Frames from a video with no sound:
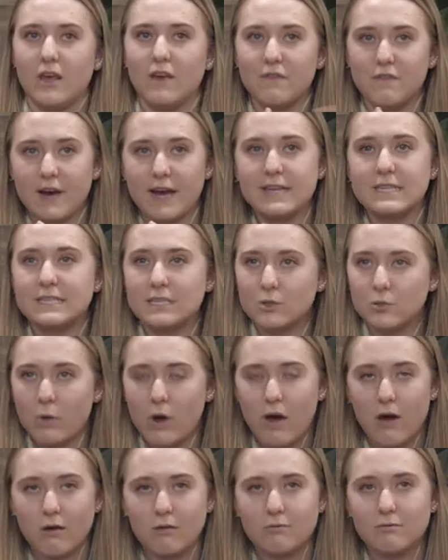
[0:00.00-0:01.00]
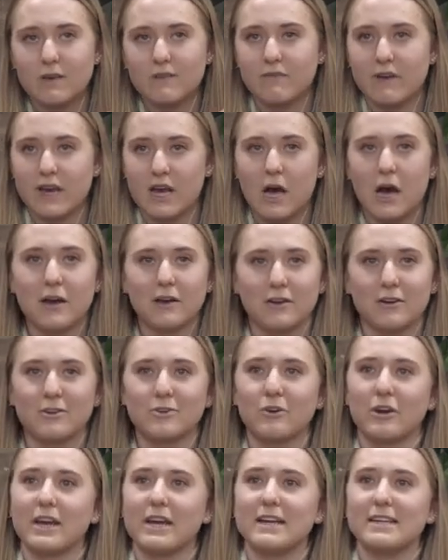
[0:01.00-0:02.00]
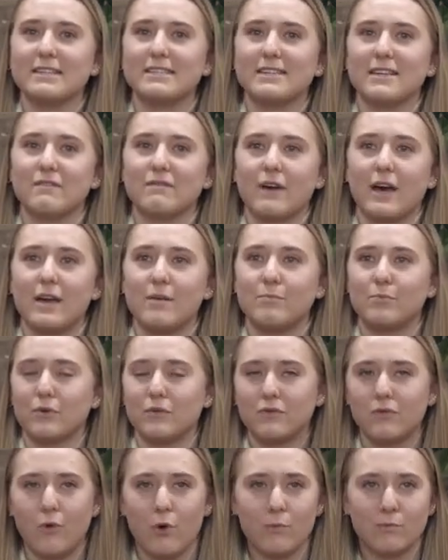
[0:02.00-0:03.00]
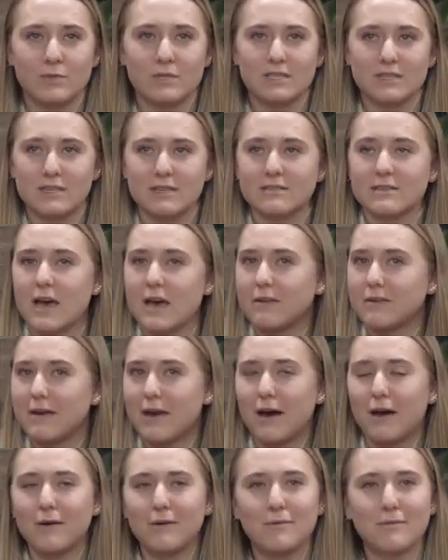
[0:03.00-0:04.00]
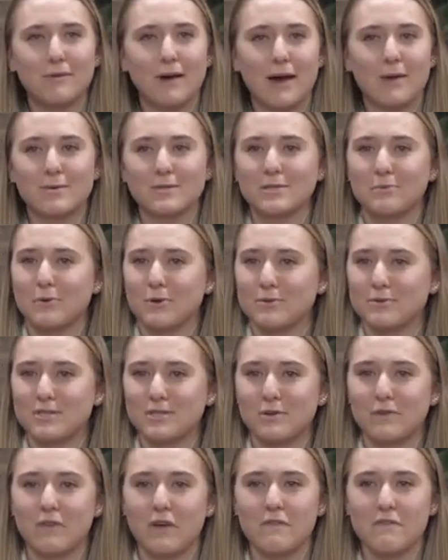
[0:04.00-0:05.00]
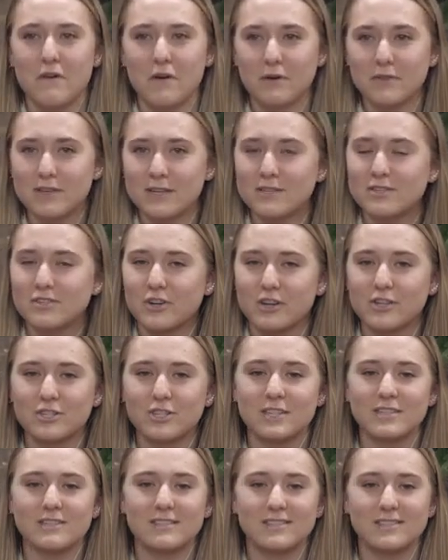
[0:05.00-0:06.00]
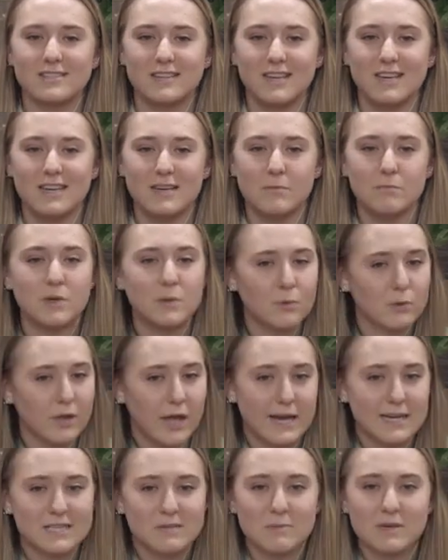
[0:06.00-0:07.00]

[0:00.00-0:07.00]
if I did well, if I got good grades, if I performed exactly how I was supposed to, if I followed the instructions, people liked